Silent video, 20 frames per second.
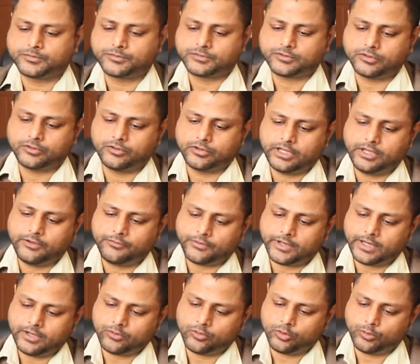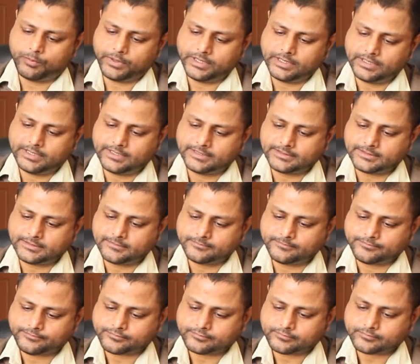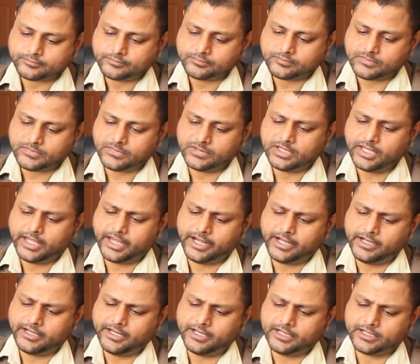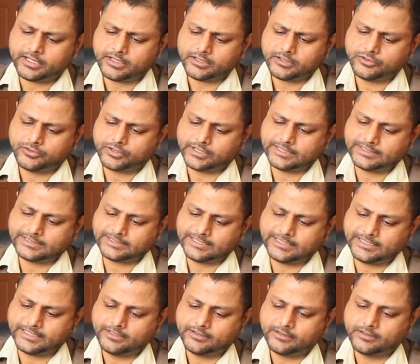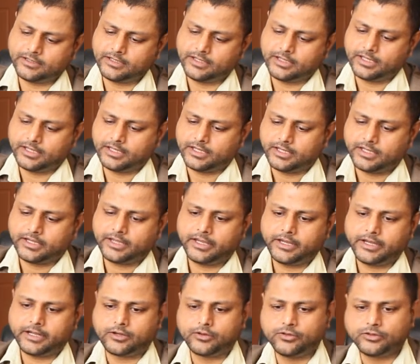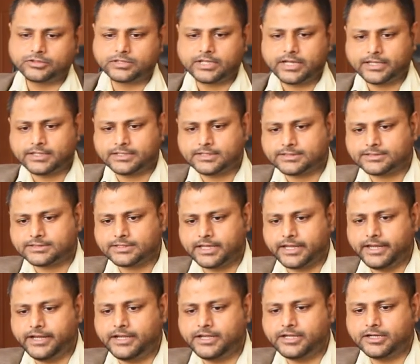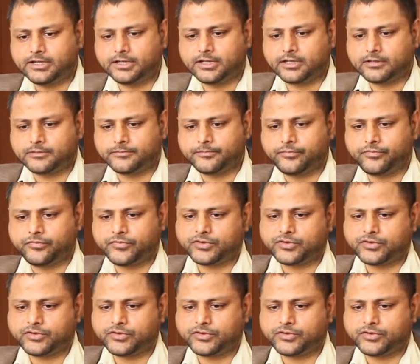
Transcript: So if I open this, the antenna, you can see it looks like this, the internal.